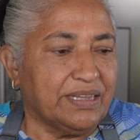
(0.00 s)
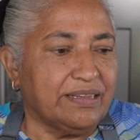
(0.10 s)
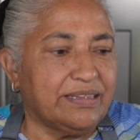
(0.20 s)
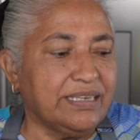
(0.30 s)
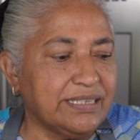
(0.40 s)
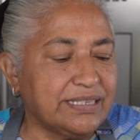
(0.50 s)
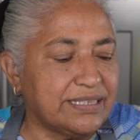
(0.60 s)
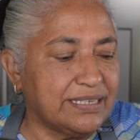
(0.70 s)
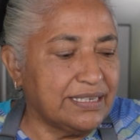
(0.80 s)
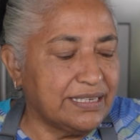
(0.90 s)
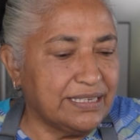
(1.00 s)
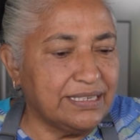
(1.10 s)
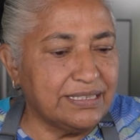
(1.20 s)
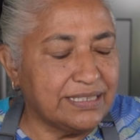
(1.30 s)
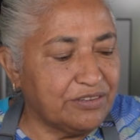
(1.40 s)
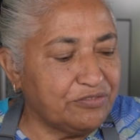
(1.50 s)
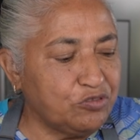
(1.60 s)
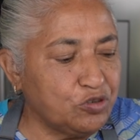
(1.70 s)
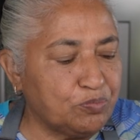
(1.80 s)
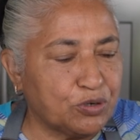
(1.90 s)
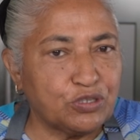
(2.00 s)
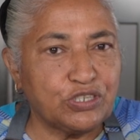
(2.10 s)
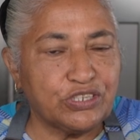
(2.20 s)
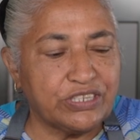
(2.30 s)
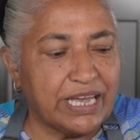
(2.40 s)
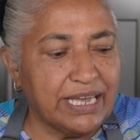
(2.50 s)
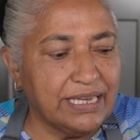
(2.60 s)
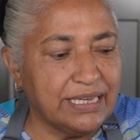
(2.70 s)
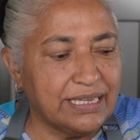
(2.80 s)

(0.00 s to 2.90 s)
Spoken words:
This is a food processor.